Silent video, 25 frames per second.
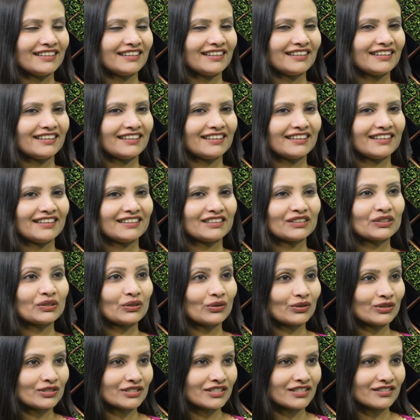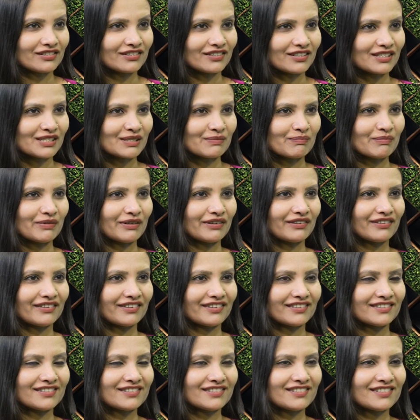And Kurukshetra
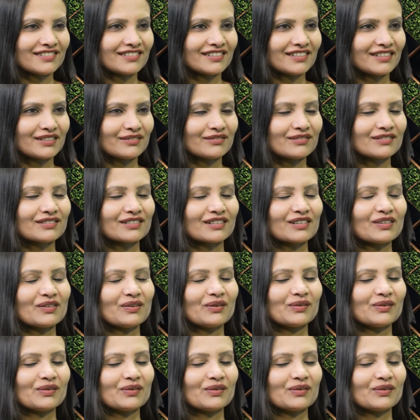experience. It was really